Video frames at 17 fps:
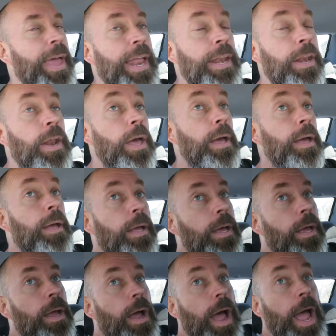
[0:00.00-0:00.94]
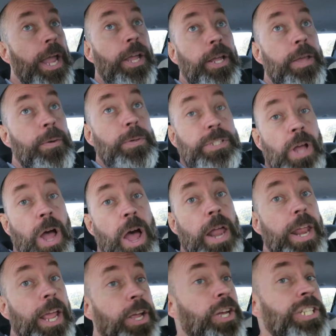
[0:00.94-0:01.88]
then I, he was
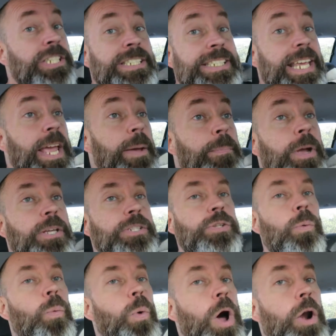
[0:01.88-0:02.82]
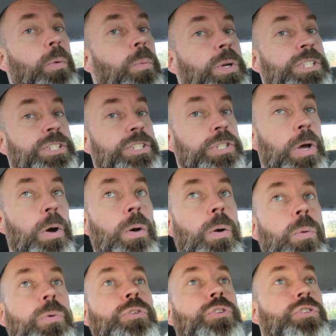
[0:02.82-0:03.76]
gone. I couldn't see him because the water was so